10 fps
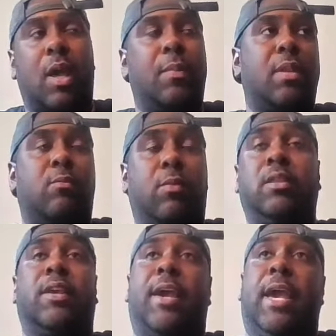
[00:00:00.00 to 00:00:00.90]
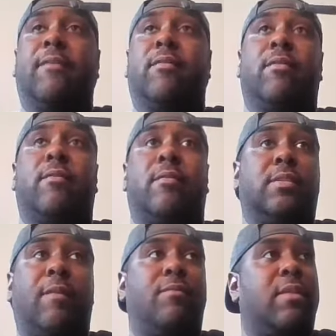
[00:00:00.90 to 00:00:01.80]
I mean, one thing I haven't heard
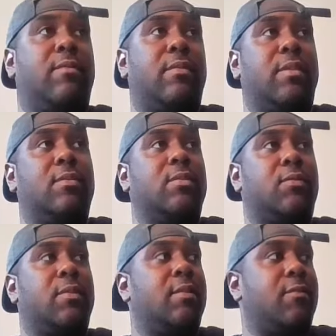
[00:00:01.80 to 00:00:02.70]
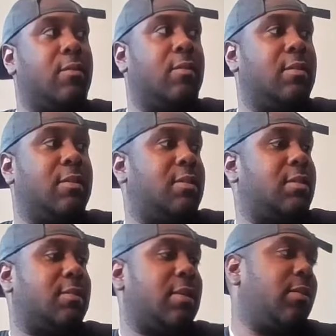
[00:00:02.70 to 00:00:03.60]
is I've never, it's funny, for all the
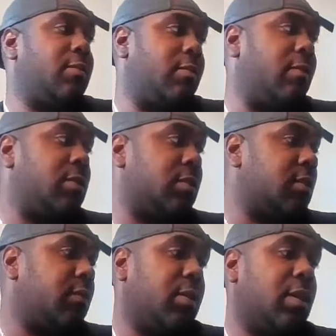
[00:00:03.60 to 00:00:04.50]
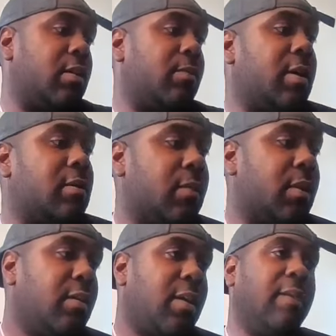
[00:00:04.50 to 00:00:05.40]
dislike or all the stuff you hear about him,
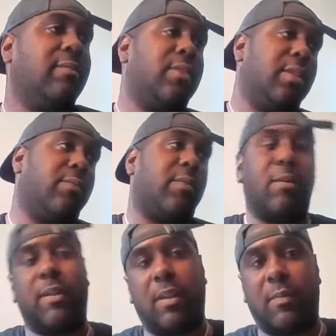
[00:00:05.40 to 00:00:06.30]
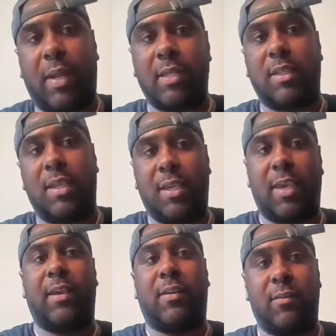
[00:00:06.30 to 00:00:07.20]
I've really never heard anybody say he
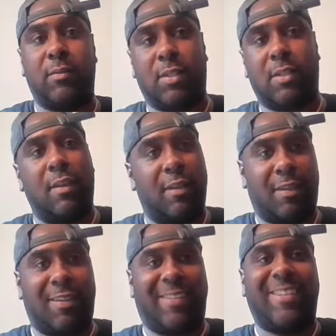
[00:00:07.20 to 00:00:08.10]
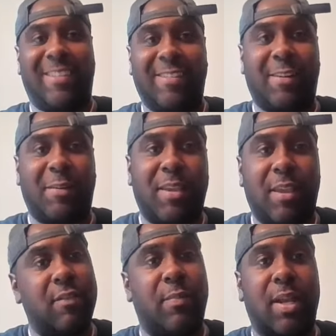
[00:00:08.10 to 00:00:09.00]
can't coach. You know what I
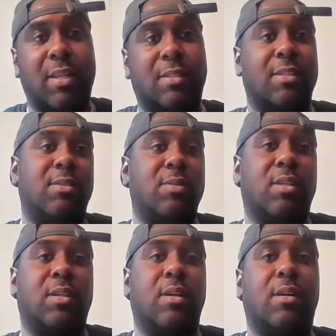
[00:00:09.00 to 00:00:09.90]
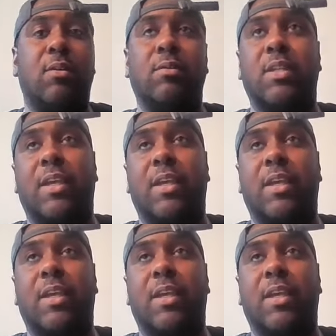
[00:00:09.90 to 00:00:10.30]
mean? Everybody says he was a good coach.